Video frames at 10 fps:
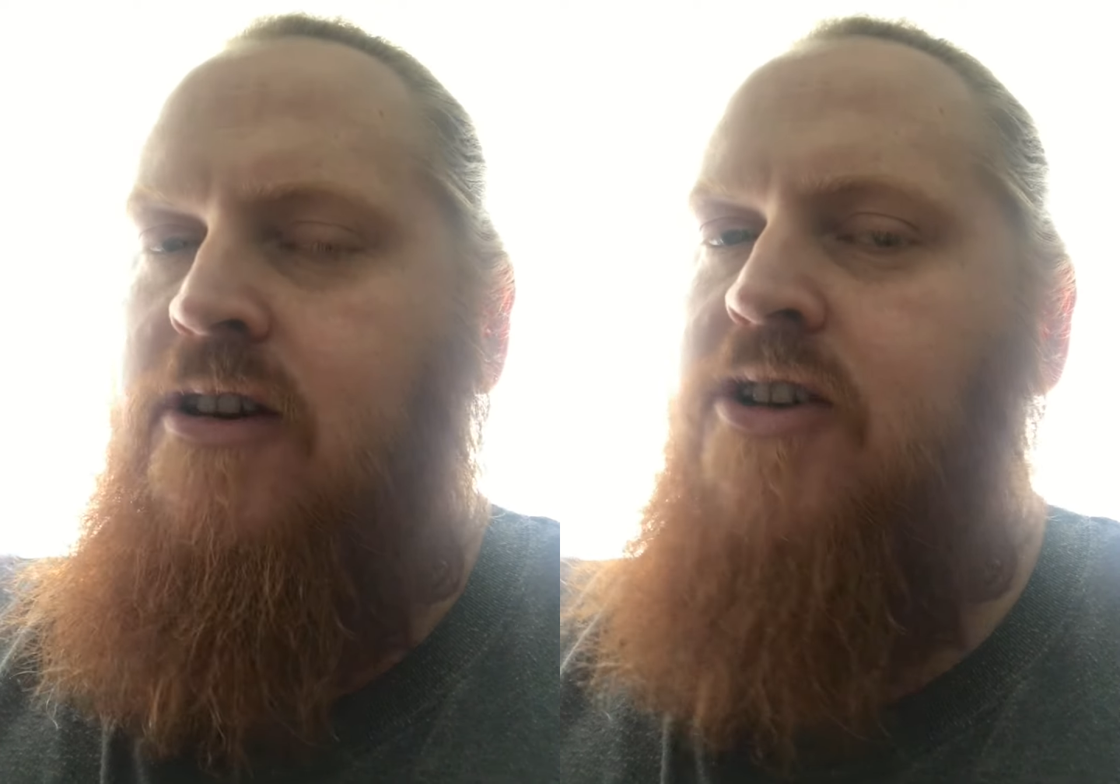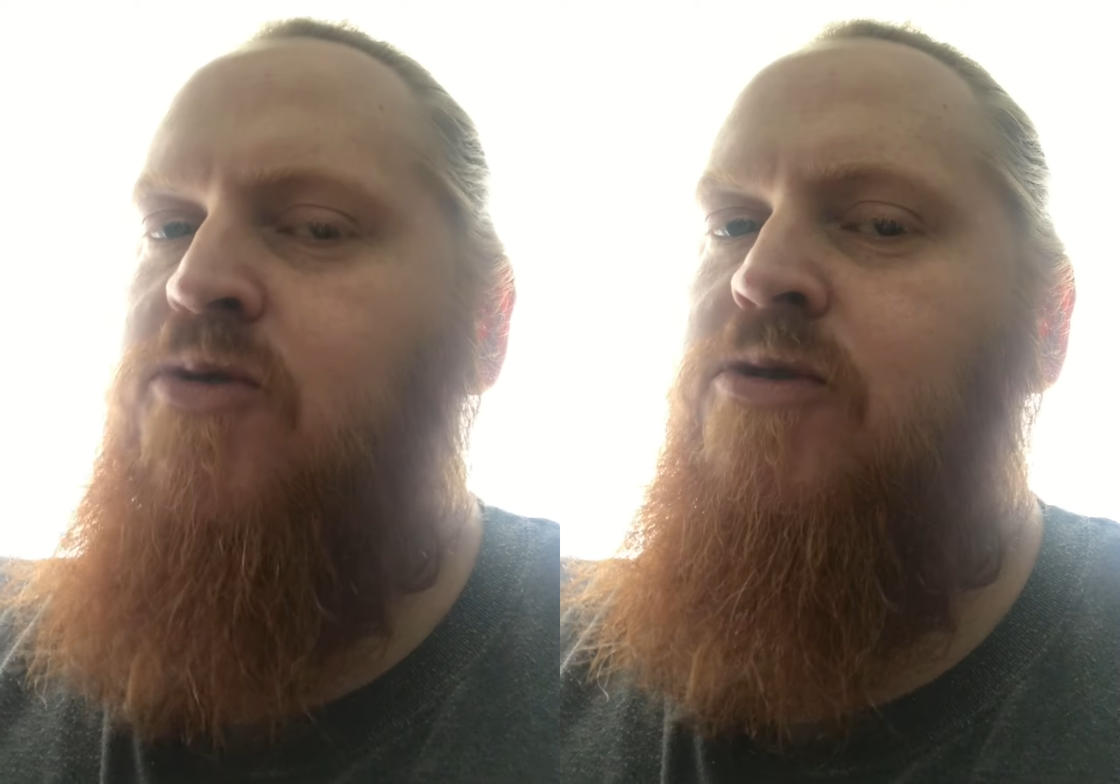you
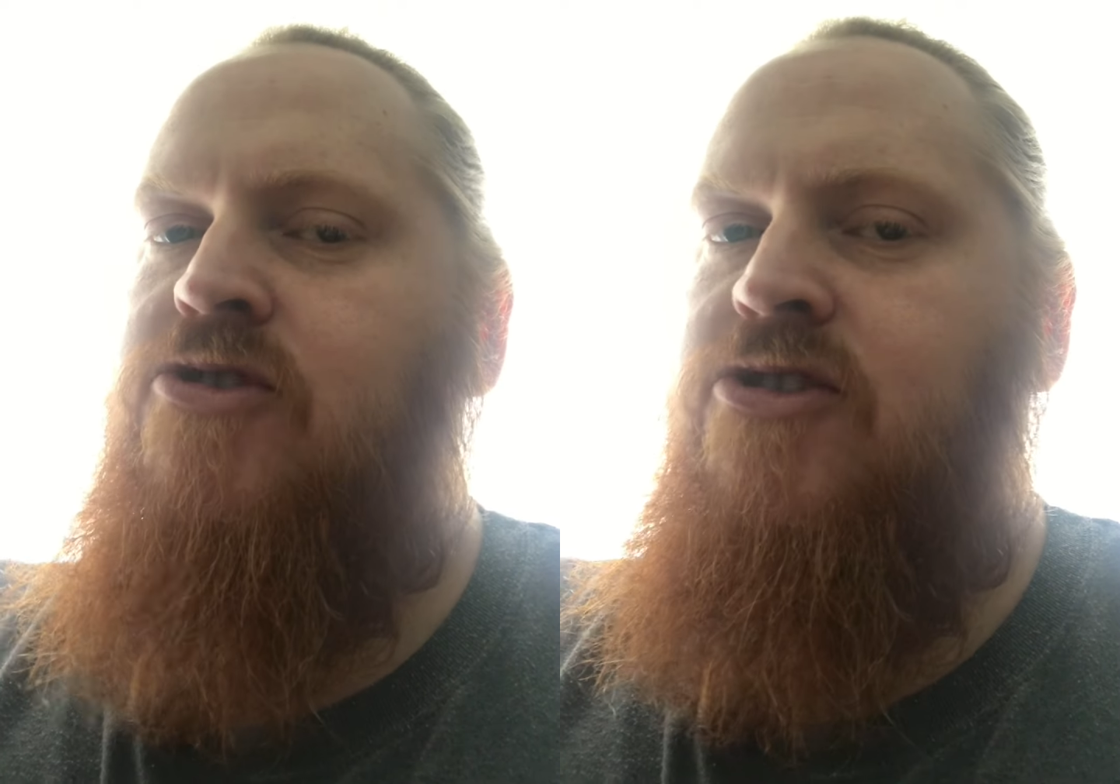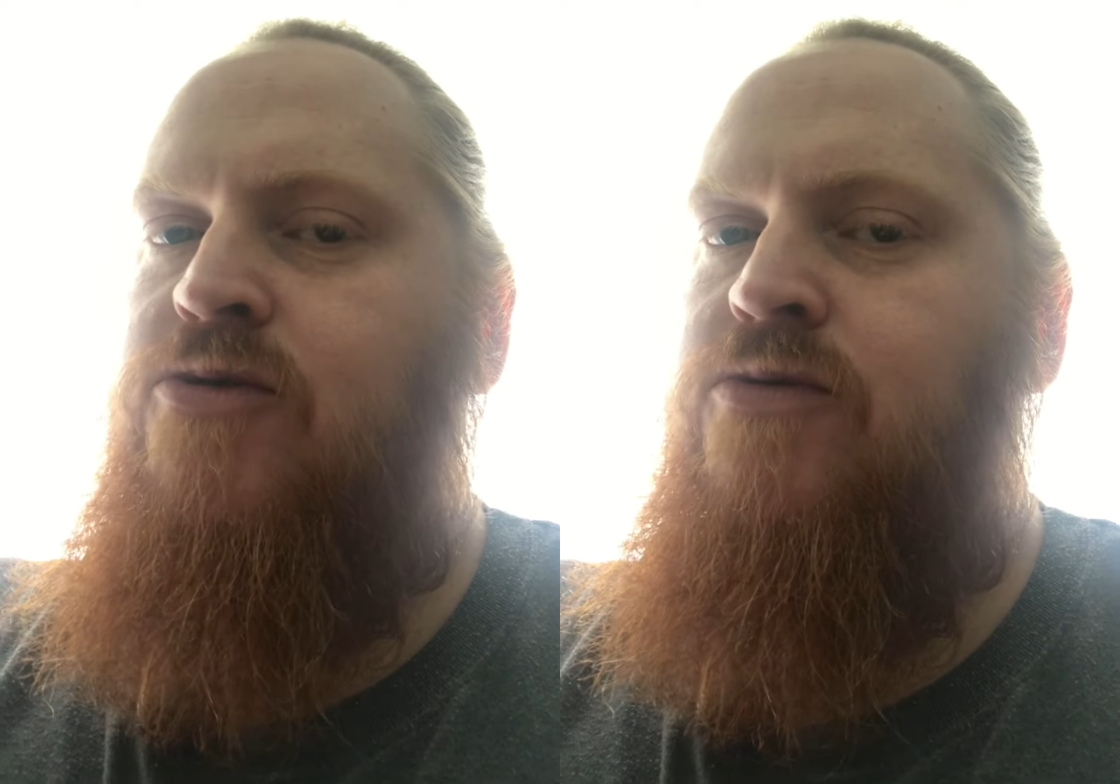guys real
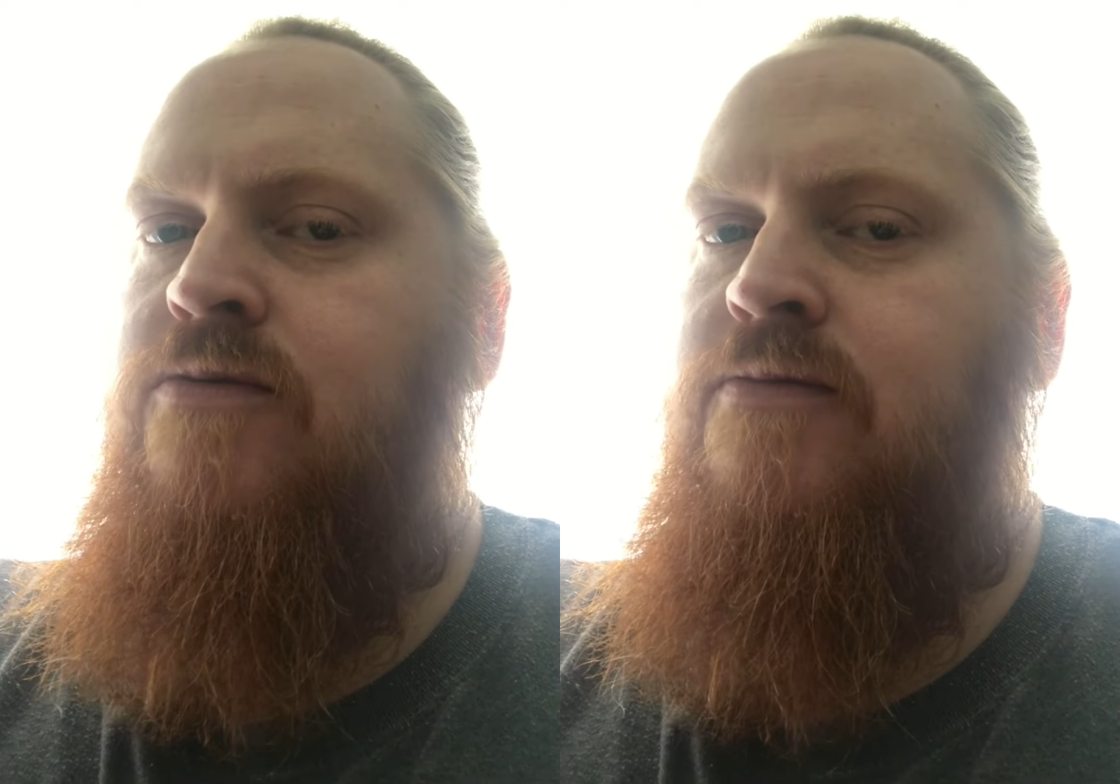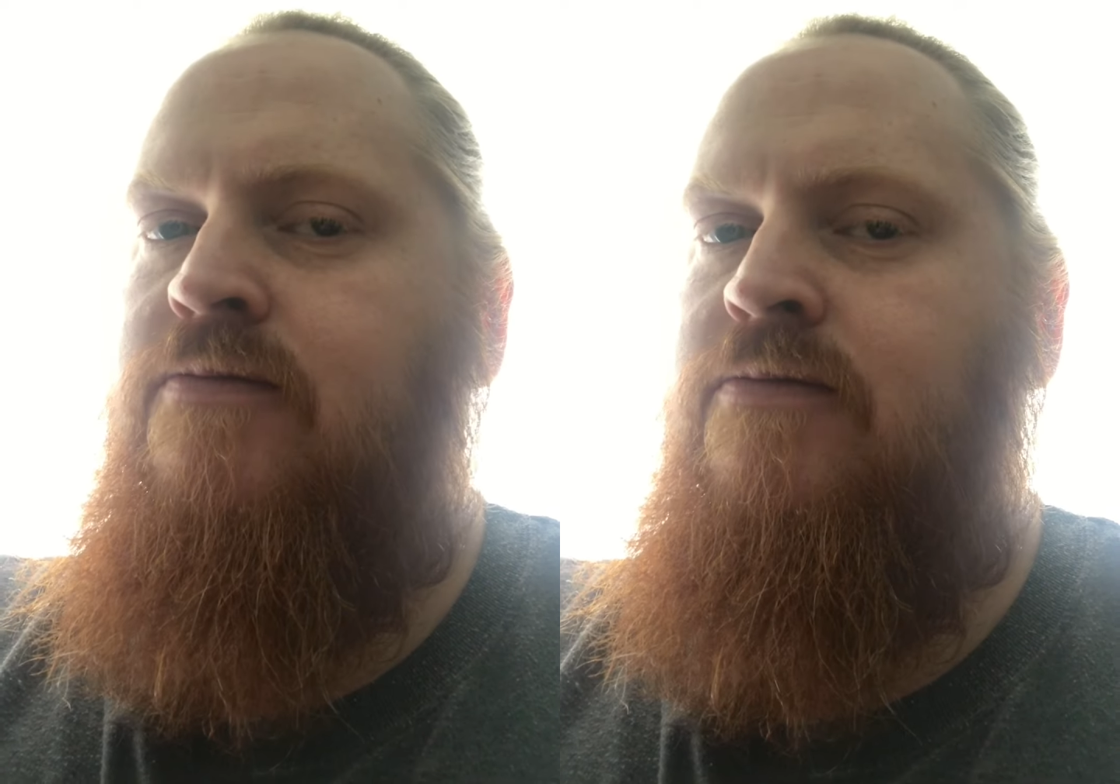soon.